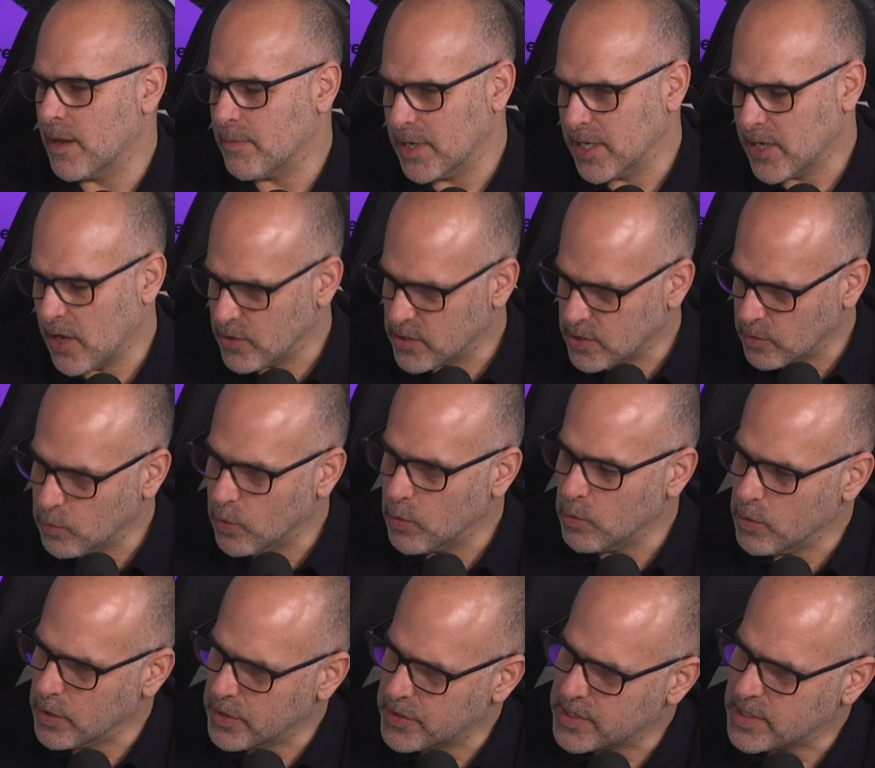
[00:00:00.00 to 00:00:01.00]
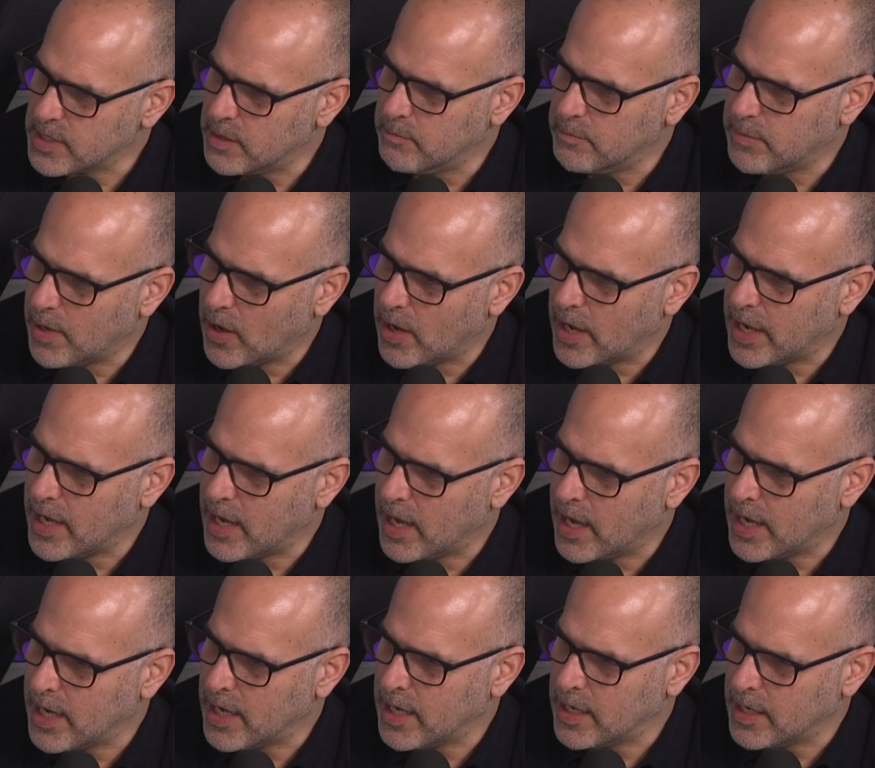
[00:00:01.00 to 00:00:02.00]
would happily go to Woolworths and
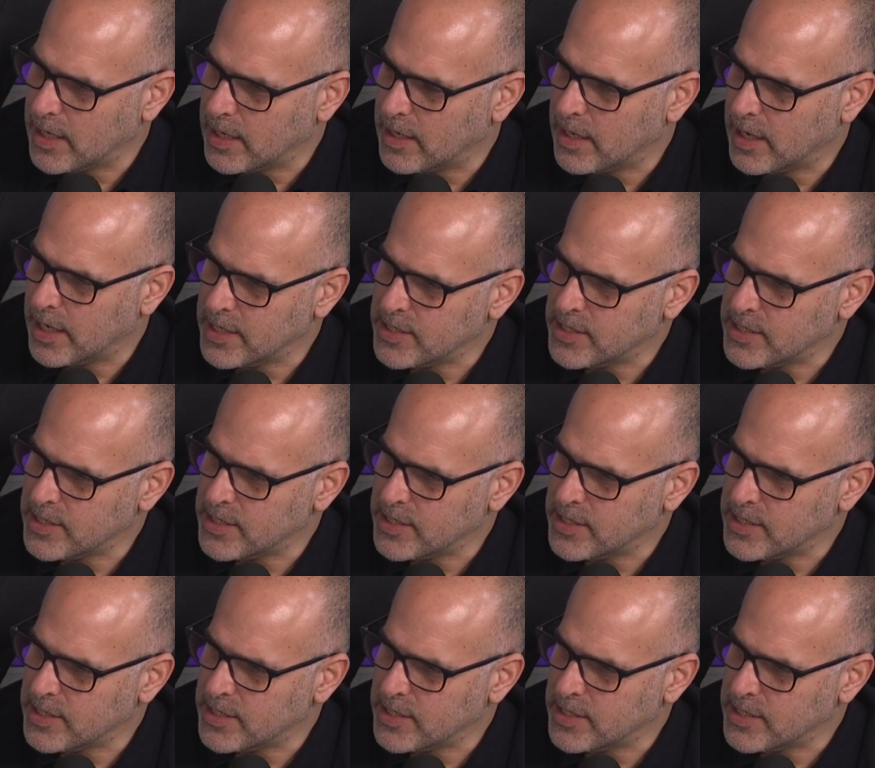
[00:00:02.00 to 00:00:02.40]
buy a,